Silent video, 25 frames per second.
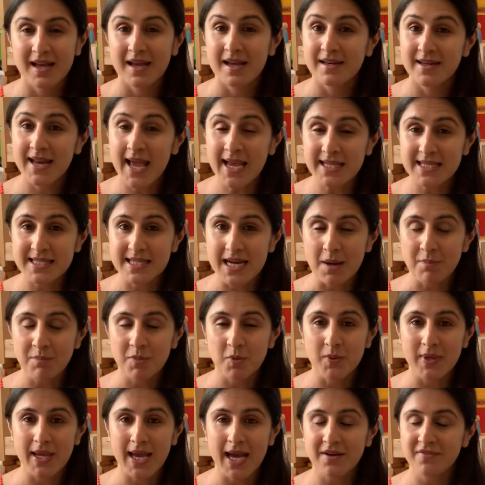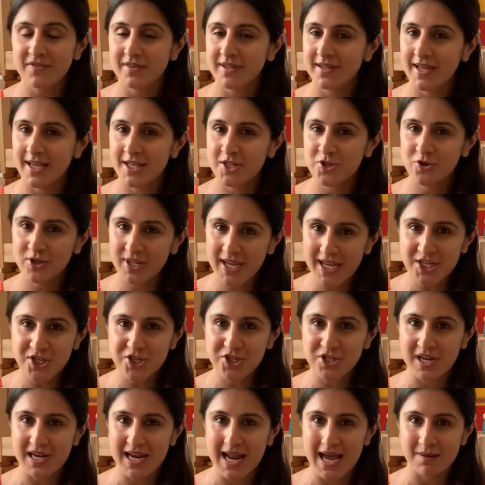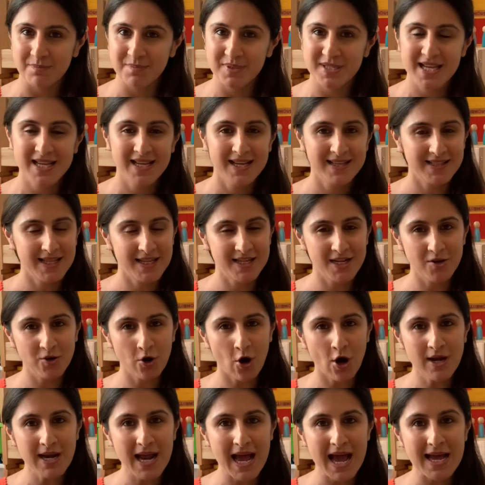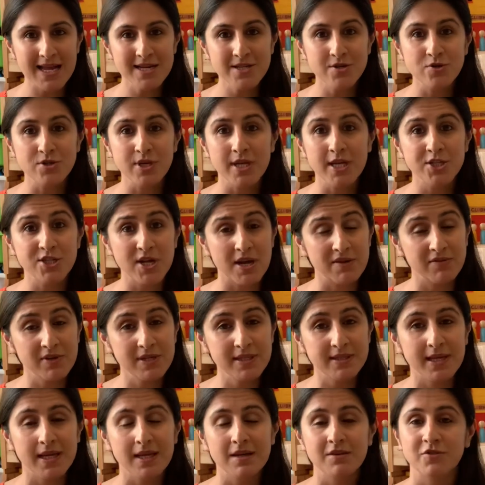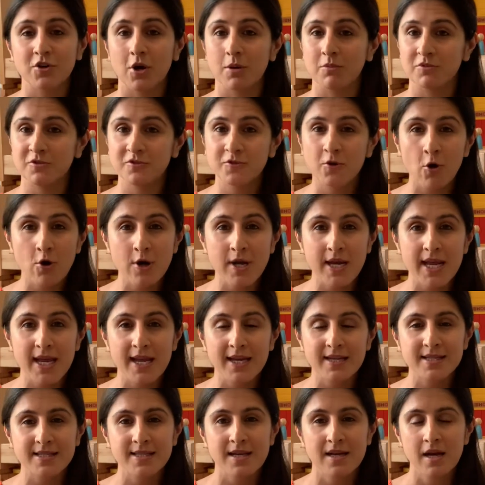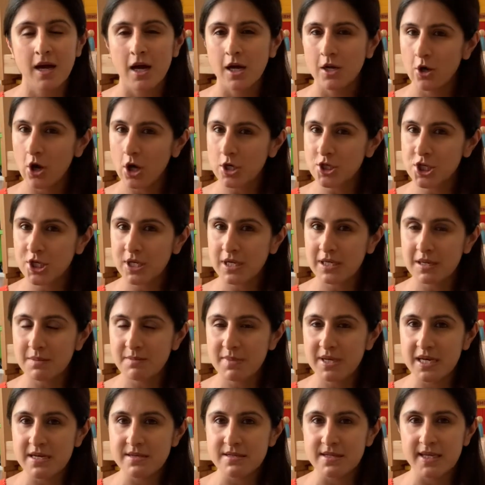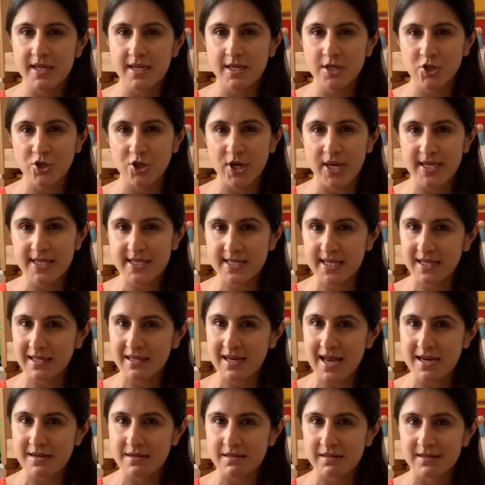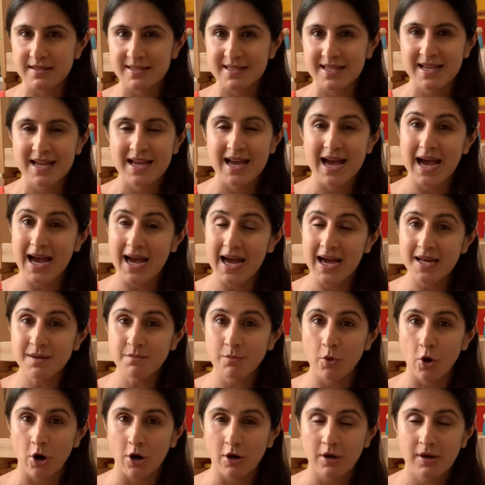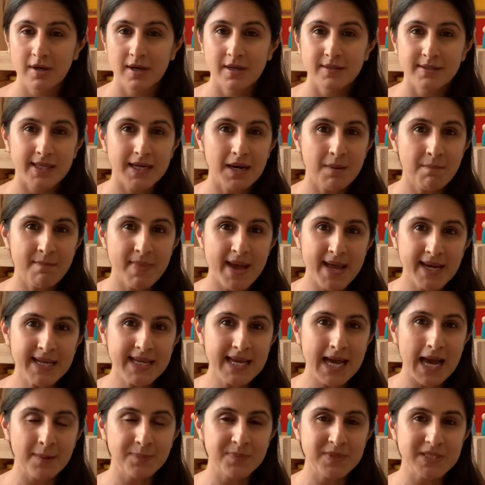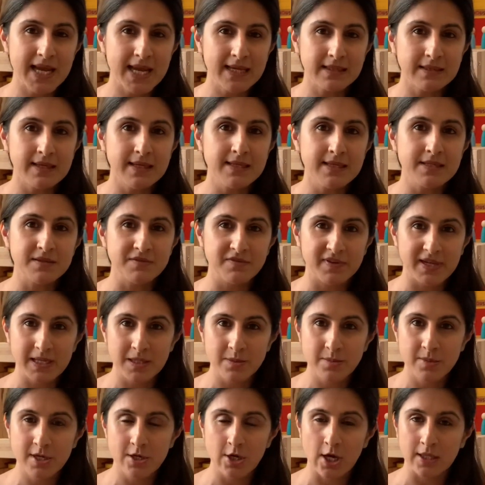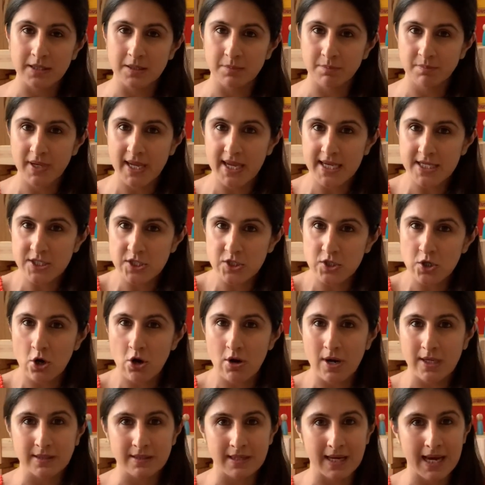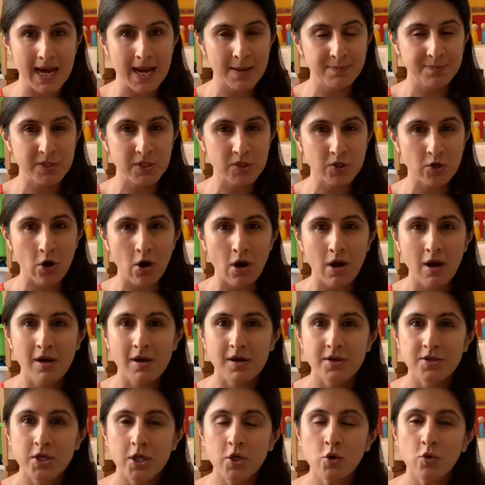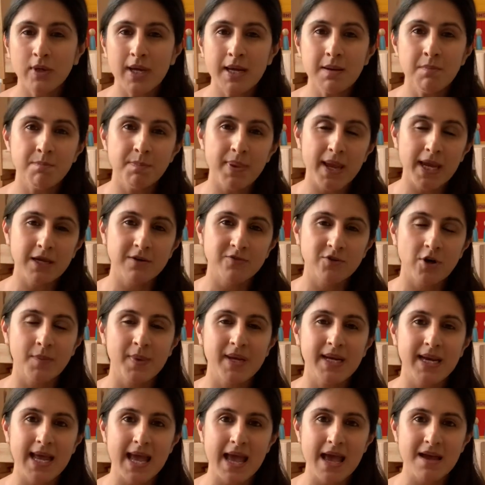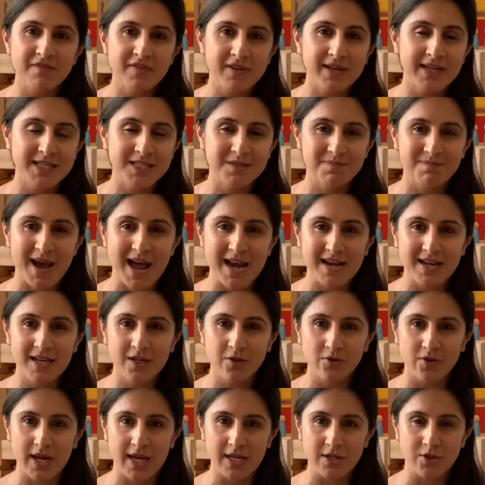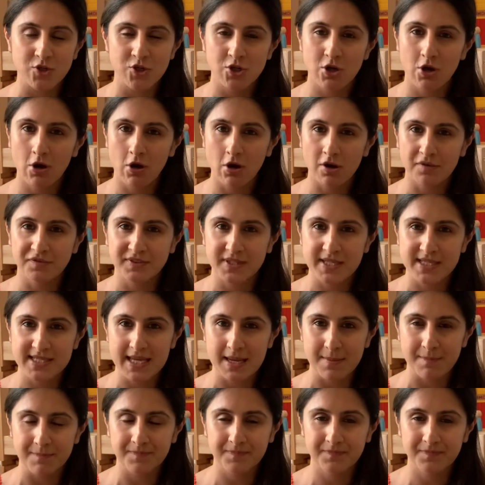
Next up, we have educational apps that are on hand to teach everything from phonics, logical ability, tracing letters, and more. There are many apps like these available on the Play Store and the App Store, so you can pick from an ever-expanding range of the same.